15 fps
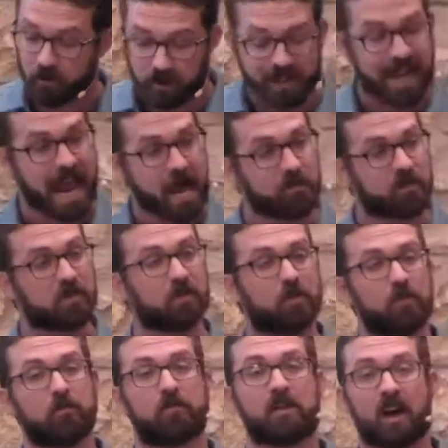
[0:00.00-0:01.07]
and
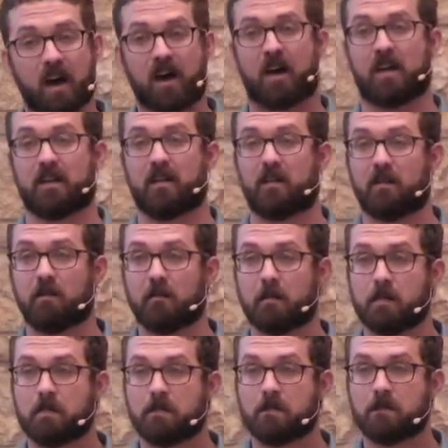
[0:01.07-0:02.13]
absolute God.
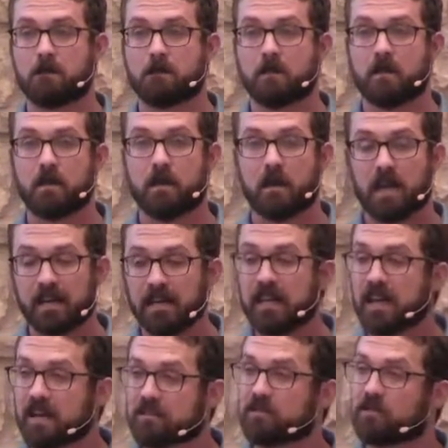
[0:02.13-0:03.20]
And He
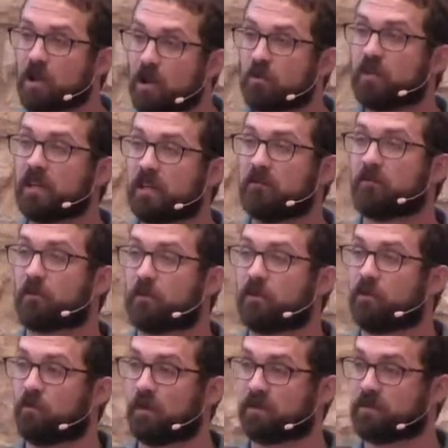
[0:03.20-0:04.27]
has no need for
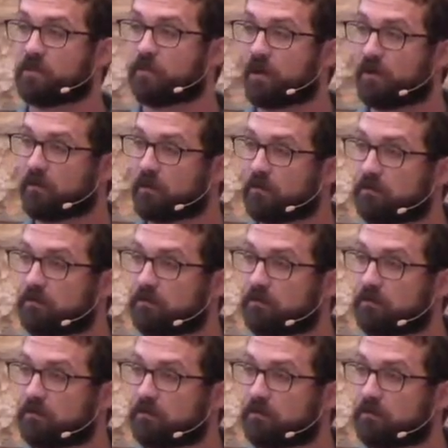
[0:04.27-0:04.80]
you whatsoever.